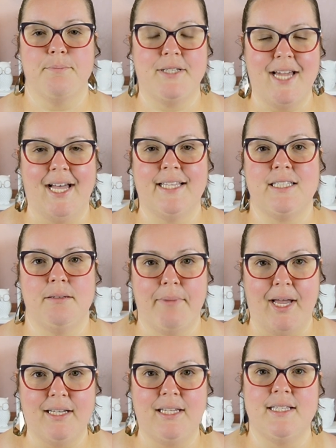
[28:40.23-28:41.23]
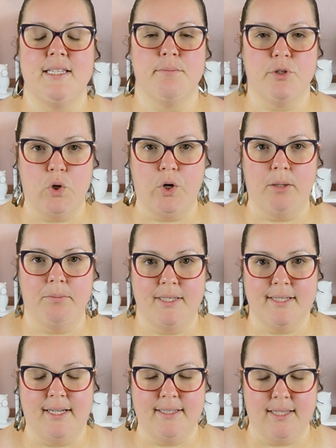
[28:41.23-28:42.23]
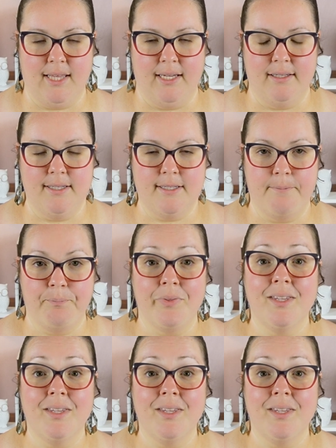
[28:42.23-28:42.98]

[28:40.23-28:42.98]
potassium, magnesium, sodium, these kinds of things.